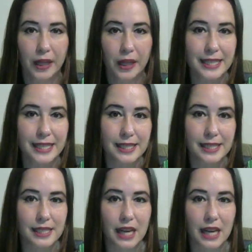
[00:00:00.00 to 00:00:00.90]
places
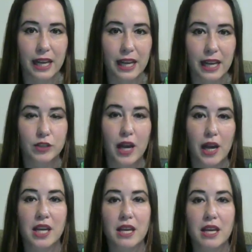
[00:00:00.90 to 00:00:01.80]
that I have
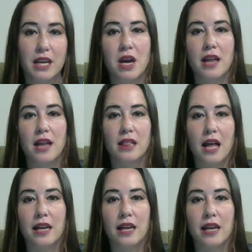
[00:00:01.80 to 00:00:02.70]
tried making money
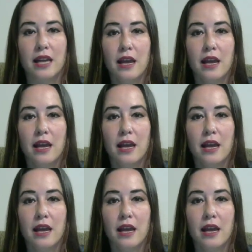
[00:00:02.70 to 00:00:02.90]
online,